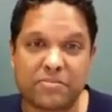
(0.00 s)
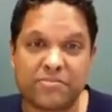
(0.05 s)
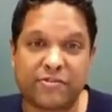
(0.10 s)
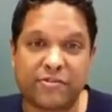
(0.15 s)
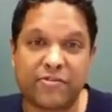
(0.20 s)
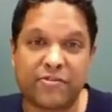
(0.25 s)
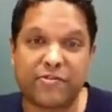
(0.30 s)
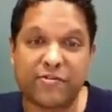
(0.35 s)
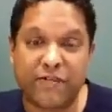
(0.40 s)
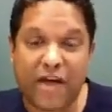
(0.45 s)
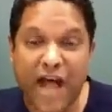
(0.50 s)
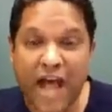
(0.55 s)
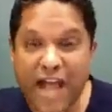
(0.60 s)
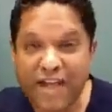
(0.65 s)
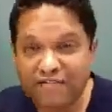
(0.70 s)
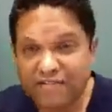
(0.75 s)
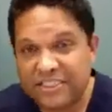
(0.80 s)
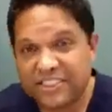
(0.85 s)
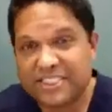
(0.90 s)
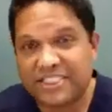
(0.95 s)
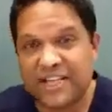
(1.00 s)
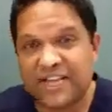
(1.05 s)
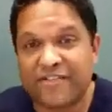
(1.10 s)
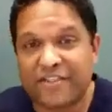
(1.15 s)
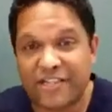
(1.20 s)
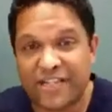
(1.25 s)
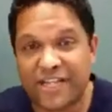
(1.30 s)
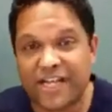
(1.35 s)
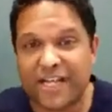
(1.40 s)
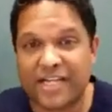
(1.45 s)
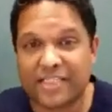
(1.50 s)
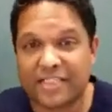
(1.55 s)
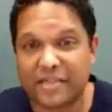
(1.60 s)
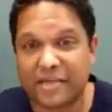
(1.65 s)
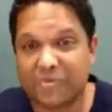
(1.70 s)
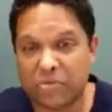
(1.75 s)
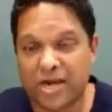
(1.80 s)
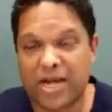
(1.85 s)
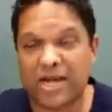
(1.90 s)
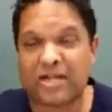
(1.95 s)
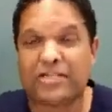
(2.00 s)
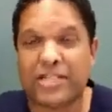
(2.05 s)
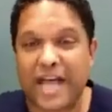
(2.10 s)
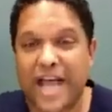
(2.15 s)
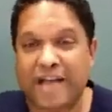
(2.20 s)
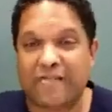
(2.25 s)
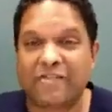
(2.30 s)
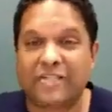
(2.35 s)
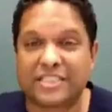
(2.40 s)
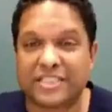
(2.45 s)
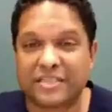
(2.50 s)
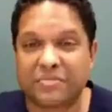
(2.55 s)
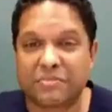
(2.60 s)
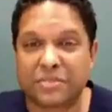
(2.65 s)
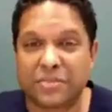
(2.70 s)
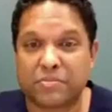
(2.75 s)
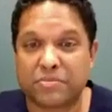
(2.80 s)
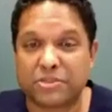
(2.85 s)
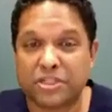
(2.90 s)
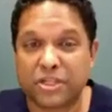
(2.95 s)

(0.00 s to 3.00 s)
for 5 to 7 days prior to having symptoms.